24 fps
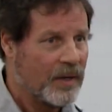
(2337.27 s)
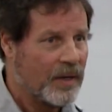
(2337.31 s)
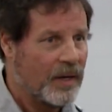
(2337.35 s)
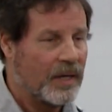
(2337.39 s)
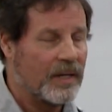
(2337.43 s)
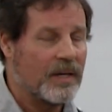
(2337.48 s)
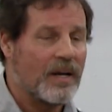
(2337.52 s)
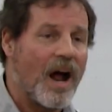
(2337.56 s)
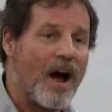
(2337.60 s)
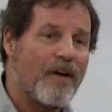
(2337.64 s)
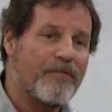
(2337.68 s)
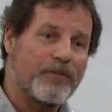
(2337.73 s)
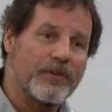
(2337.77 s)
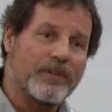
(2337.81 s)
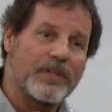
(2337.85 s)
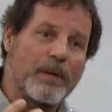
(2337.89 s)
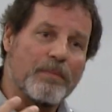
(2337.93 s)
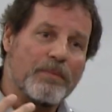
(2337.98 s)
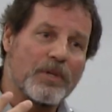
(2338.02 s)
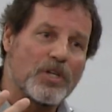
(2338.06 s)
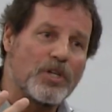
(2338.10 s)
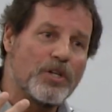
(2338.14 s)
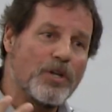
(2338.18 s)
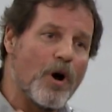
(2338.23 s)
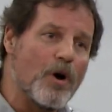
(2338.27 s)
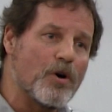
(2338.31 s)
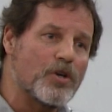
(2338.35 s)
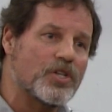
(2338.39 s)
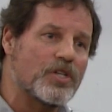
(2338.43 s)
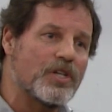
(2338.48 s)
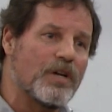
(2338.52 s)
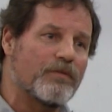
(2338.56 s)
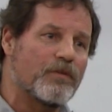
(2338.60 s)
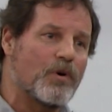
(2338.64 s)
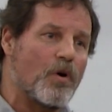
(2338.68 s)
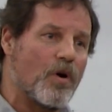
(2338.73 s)
And it offered them this
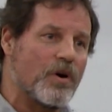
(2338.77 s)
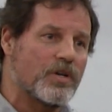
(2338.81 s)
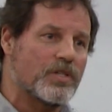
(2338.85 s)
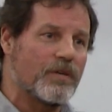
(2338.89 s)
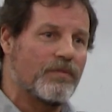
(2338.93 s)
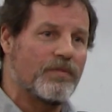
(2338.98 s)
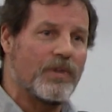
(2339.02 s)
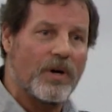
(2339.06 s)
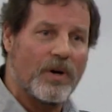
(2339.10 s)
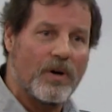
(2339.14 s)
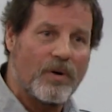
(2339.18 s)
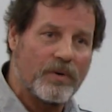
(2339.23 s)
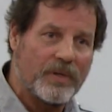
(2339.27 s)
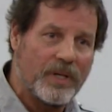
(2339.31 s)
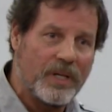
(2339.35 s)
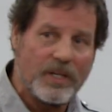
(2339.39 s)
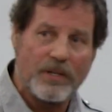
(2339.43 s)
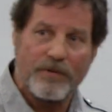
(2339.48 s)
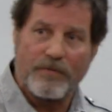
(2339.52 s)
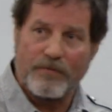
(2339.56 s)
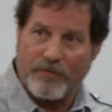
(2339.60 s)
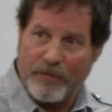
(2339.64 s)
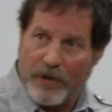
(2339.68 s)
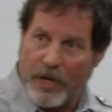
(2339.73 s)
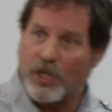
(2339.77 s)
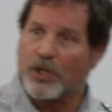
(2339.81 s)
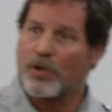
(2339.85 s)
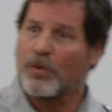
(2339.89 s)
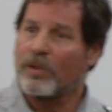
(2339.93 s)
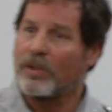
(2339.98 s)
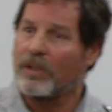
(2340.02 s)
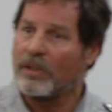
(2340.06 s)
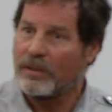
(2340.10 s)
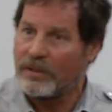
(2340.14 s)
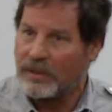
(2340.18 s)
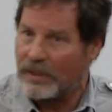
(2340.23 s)
notion, of course, of their own
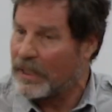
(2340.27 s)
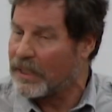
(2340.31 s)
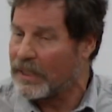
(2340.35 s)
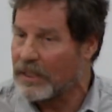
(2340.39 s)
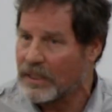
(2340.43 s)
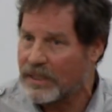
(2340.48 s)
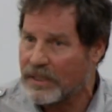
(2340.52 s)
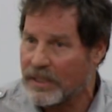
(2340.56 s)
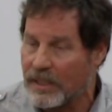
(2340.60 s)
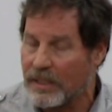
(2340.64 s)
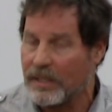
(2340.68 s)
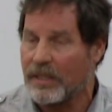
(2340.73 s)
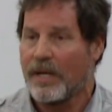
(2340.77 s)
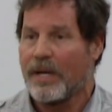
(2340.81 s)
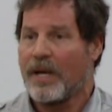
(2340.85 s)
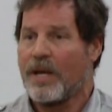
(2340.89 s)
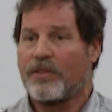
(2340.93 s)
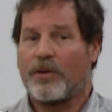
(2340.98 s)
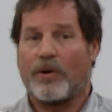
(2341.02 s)
individual dignity,